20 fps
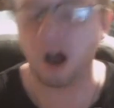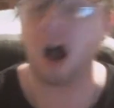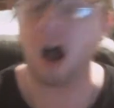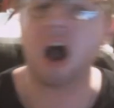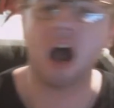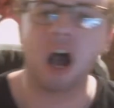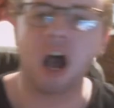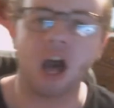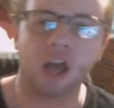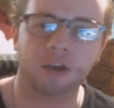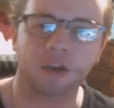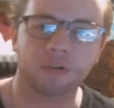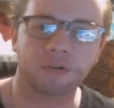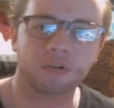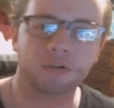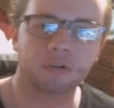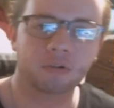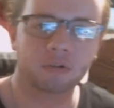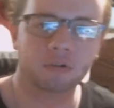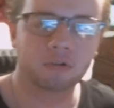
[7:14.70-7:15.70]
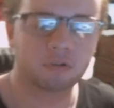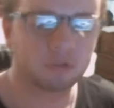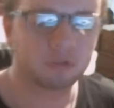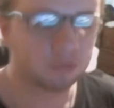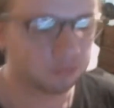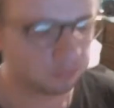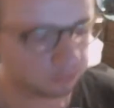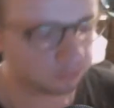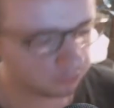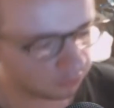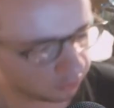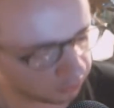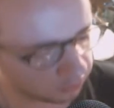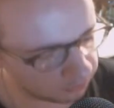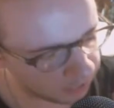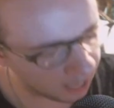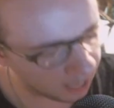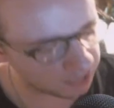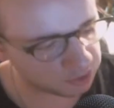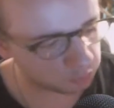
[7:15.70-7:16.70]
on.
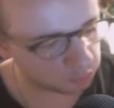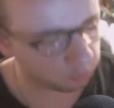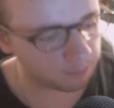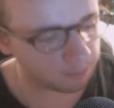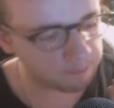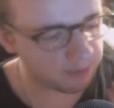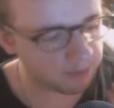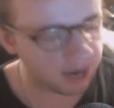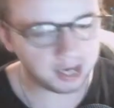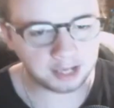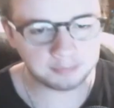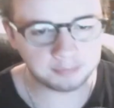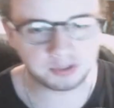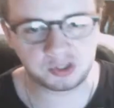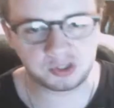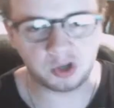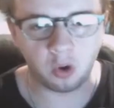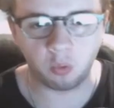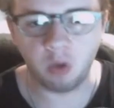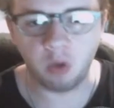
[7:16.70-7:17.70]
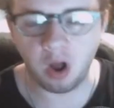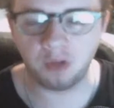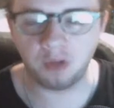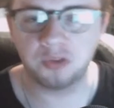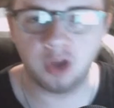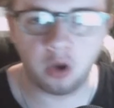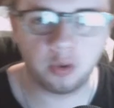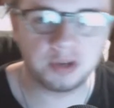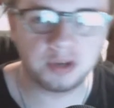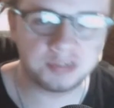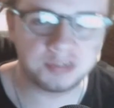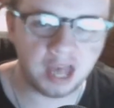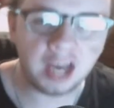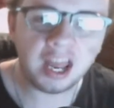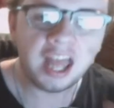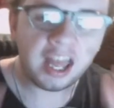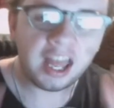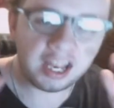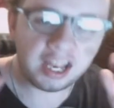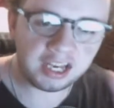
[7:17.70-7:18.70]
That's what made him so well known is that
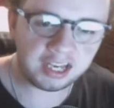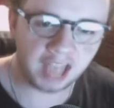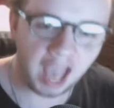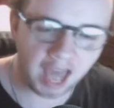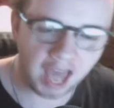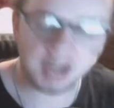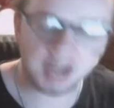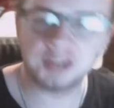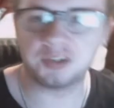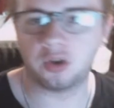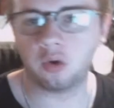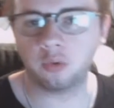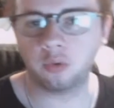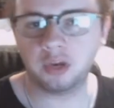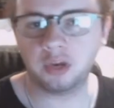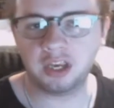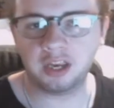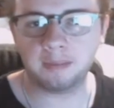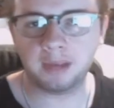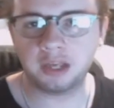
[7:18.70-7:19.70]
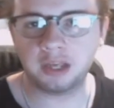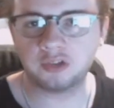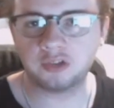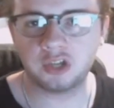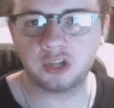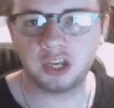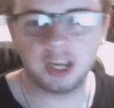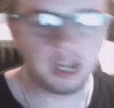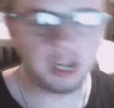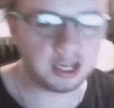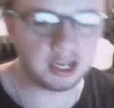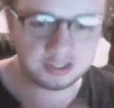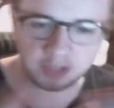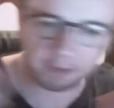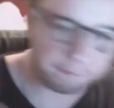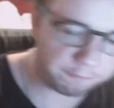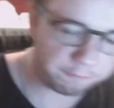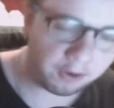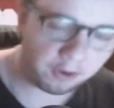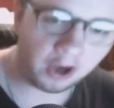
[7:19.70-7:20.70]
he had his own image. He
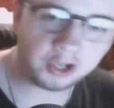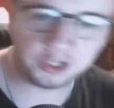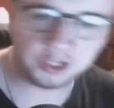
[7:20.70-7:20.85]
said, fuck